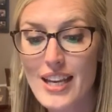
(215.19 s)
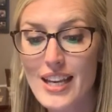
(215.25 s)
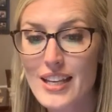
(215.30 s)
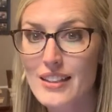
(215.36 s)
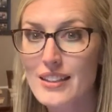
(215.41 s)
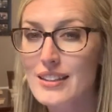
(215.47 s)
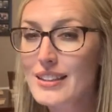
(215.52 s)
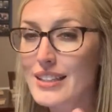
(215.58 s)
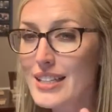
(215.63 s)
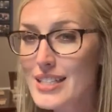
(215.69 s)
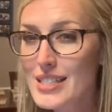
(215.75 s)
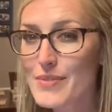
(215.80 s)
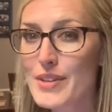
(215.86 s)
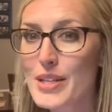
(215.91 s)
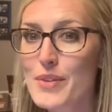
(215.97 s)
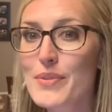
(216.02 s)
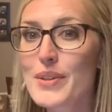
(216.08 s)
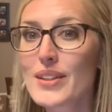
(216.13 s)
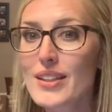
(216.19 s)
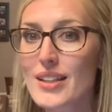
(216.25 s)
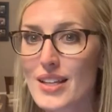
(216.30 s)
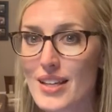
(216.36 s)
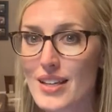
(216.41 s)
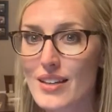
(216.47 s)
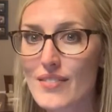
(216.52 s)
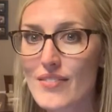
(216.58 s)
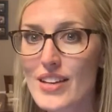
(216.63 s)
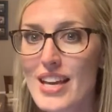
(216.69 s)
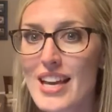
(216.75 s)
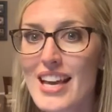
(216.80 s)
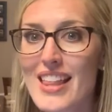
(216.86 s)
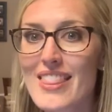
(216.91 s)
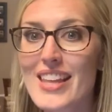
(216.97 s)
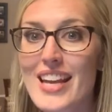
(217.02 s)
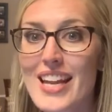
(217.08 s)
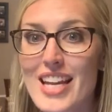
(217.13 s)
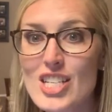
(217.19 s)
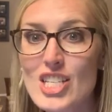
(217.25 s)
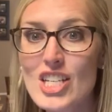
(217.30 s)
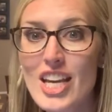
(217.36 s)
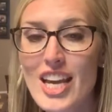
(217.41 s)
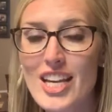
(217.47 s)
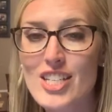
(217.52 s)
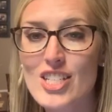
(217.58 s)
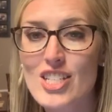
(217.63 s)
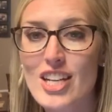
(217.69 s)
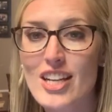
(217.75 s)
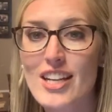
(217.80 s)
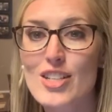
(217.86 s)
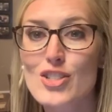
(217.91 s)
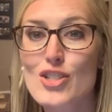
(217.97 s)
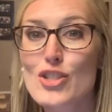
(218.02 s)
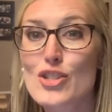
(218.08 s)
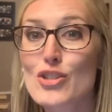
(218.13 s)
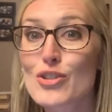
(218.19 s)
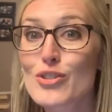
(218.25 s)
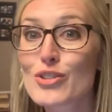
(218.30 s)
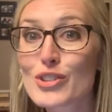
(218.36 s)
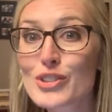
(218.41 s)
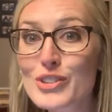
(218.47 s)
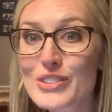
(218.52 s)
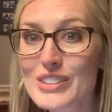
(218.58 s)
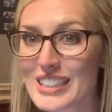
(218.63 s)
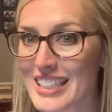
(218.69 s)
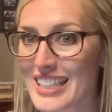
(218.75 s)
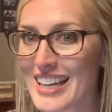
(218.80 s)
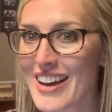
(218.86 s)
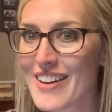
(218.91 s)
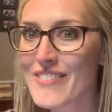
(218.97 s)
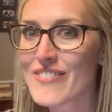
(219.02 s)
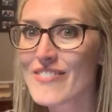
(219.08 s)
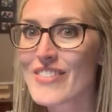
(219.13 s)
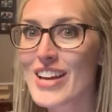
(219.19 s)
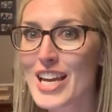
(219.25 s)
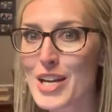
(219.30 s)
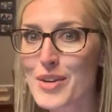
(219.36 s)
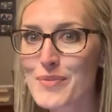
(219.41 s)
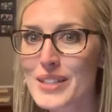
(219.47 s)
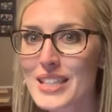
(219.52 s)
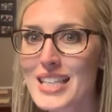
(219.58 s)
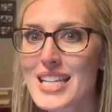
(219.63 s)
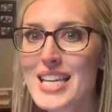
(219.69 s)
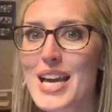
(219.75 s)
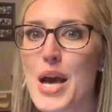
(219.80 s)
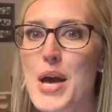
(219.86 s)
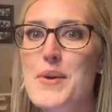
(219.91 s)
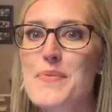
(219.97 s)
it leads me to believe that education is truly a family